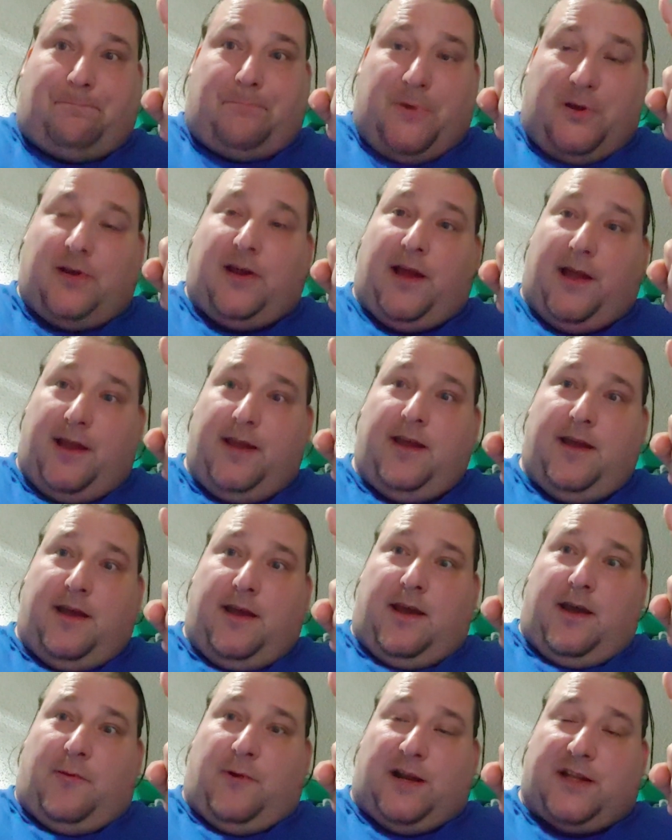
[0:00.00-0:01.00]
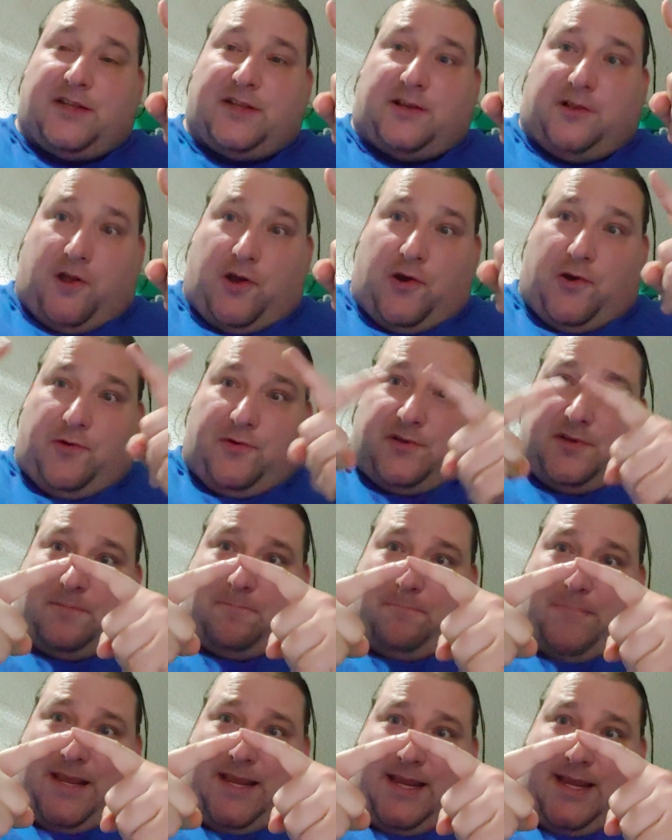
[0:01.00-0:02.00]
Okay, when it's closed,
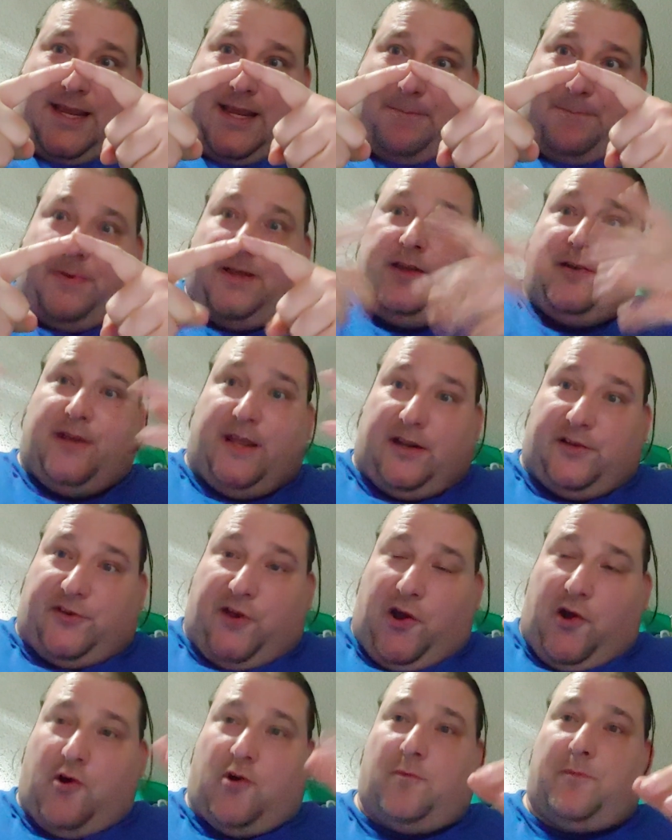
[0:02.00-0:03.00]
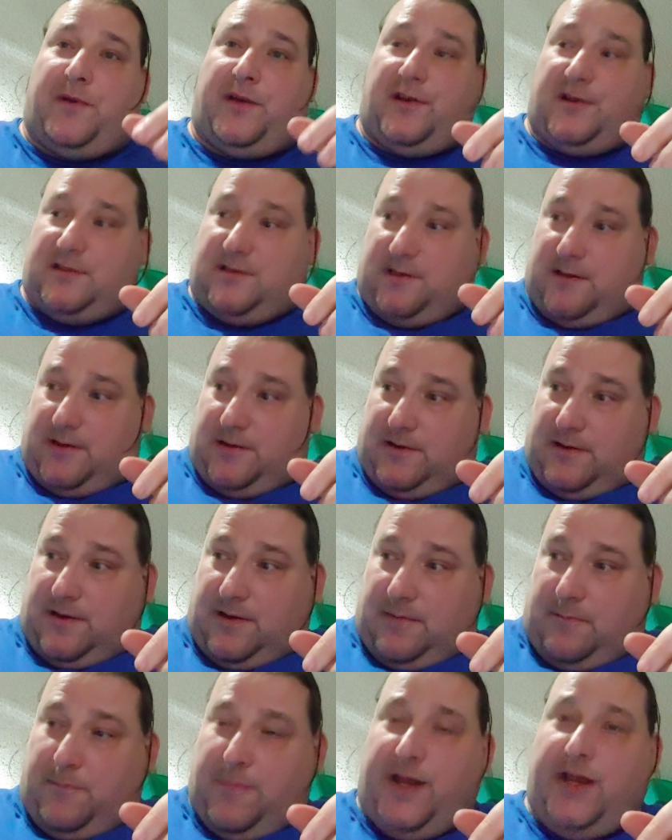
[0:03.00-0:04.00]
beep, you get a tone because the
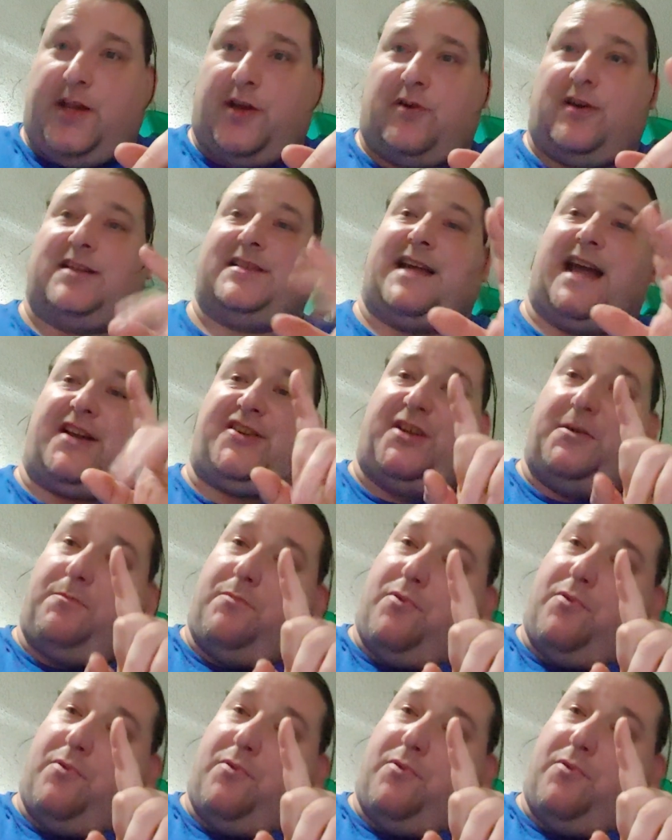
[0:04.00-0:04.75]
meter is actually